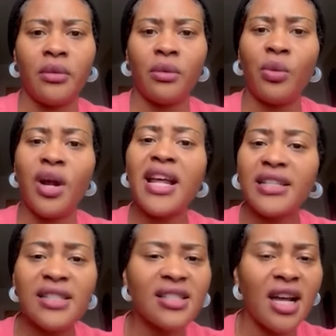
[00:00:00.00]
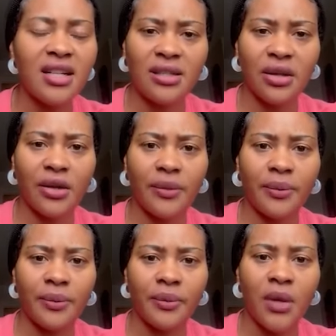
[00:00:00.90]
Where that is concerned.
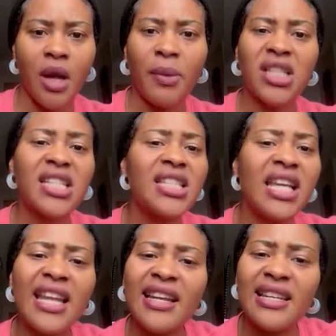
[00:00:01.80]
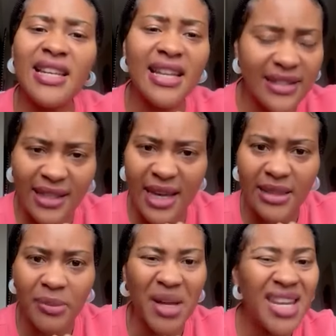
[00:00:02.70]
But you see, in this
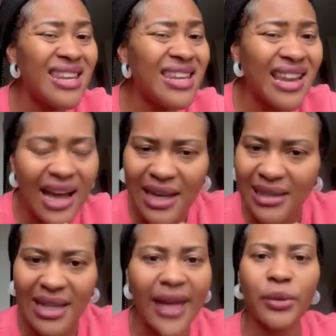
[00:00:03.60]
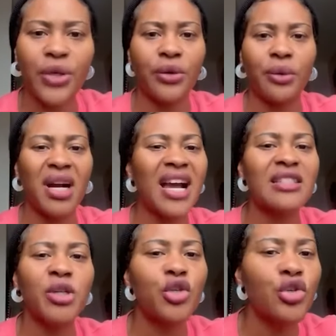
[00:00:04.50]
case, me not side with you. Because
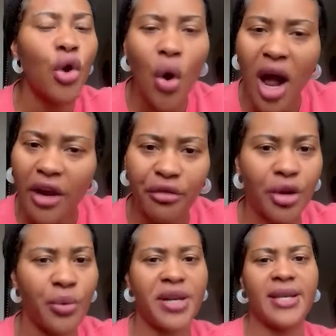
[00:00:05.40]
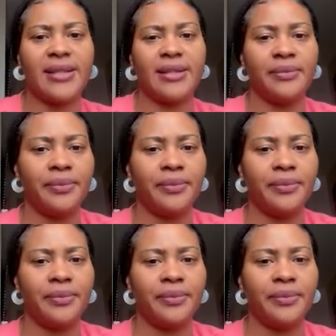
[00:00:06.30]
me don't agree with this.